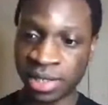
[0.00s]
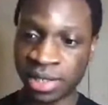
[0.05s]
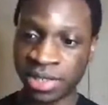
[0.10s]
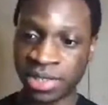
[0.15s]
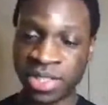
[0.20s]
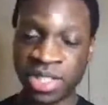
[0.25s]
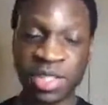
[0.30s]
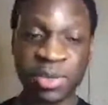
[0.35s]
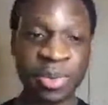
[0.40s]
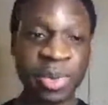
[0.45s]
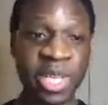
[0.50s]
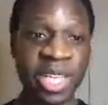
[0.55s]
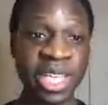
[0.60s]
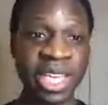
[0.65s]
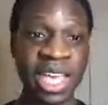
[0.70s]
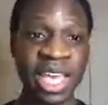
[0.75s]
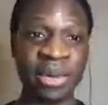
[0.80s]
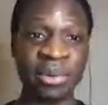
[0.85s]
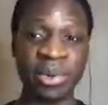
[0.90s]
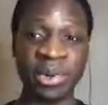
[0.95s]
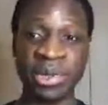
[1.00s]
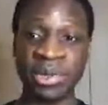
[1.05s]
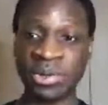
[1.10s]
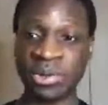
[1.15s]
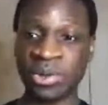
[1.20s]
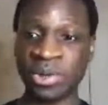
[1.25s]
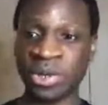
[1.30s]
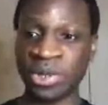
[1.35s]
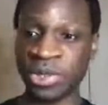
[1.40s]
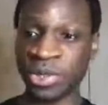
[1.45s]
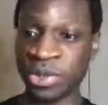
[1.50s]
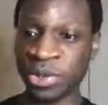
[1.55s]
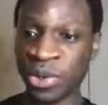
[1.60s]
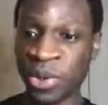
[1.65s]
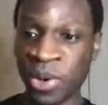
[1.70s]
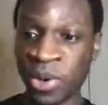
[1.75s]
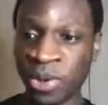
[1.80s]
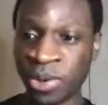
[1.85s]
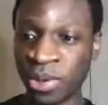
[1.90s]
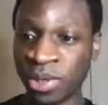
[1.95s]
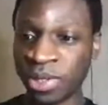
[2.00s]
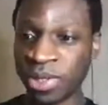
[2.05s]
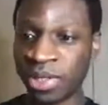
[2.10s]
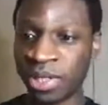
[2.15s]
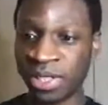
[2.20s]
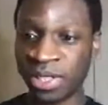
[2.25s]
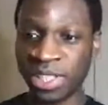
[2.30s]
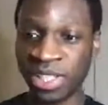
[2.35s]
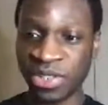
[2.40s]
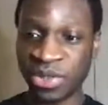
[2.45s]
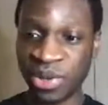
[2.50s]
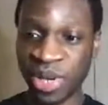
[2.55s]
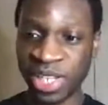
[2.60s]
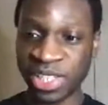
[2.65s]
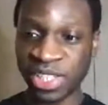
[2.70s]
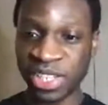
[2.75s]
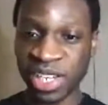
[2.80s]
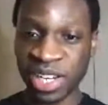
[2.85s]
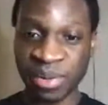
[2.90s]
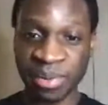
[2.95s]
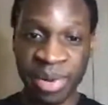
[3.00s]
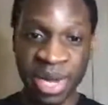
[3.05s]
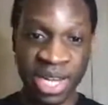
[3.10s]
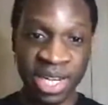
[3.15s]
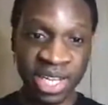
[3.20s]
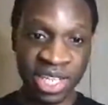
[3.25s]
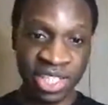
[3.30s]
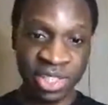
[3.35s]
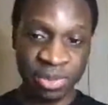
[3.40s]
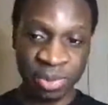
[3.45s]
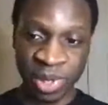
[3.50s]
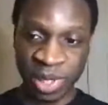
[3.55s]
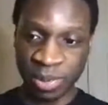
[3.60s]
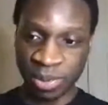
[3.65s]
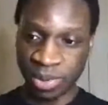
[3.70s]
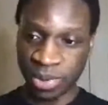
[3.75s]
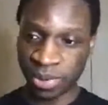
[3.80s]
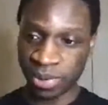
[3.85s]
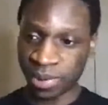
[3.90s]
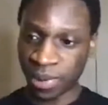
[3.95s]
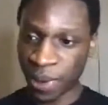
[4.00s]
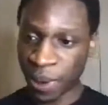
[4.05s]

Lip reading: just being able to control the situation and manage people.